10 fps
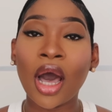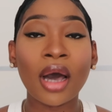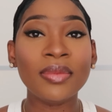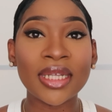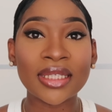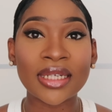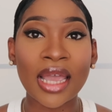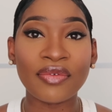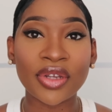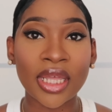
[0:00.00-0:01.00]
updated
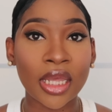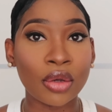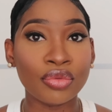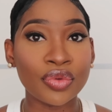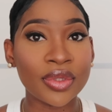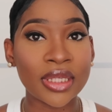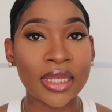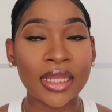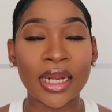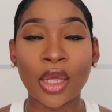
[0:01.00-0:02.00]
everyday
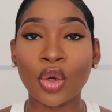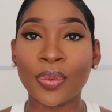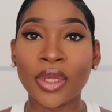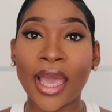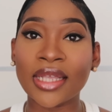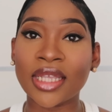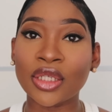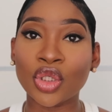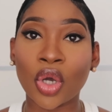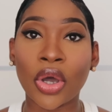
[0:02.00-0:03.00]
routine, and I hope you guys
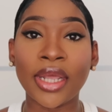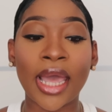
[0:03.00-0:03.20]
enjoyed.